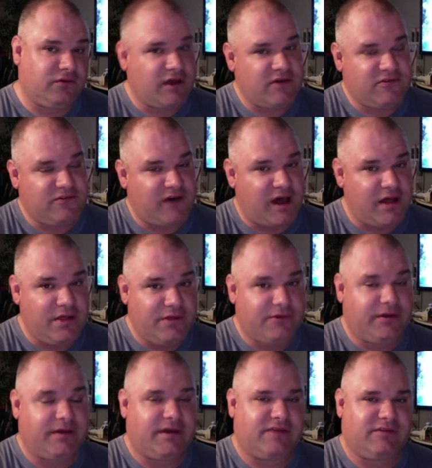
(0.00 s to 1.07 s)
Now,
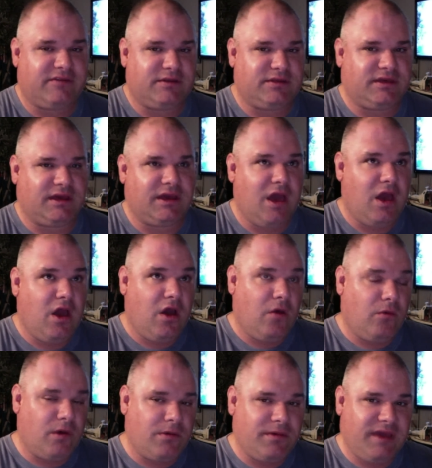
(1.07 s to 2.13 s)
following everything,
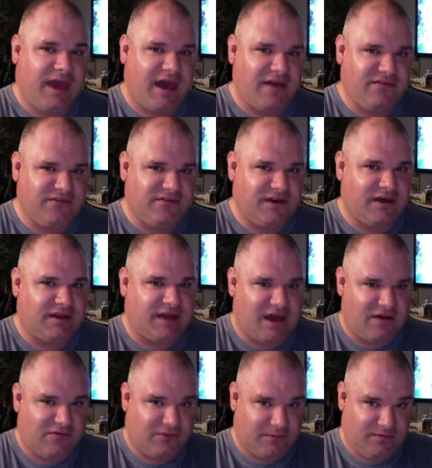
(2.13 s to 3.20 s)
what we have found
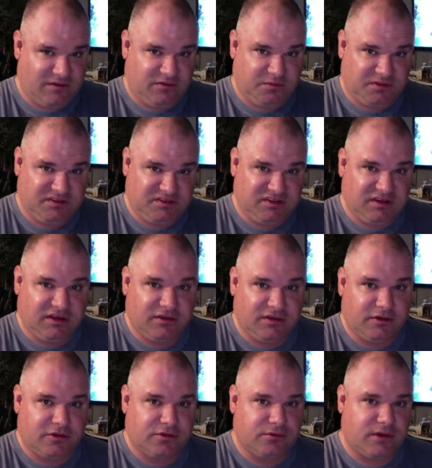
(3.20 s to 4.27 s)
out from this
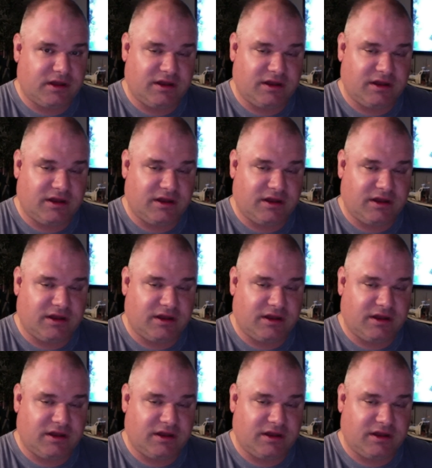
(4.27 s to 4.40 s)
particular thread,